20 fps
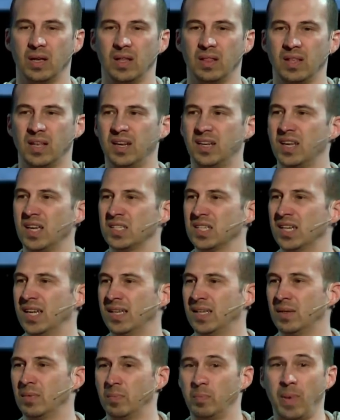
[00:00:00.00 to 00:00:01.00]
that it doesn't
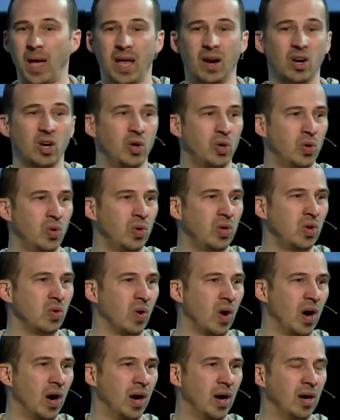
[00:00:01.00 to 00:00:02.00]
matter who you
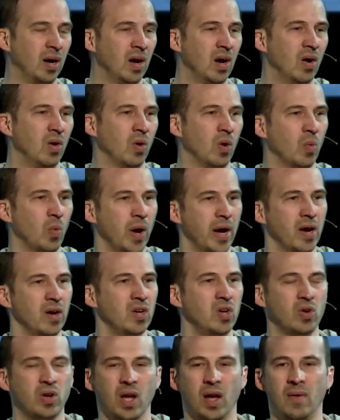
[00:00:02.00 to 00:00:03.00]
are or where
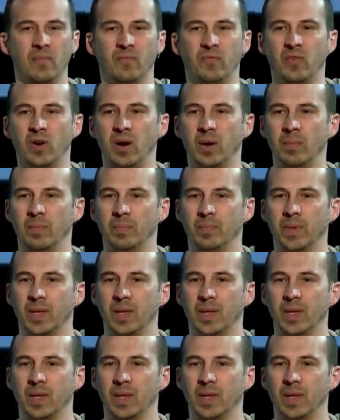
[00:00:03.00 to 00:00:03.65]
you come from.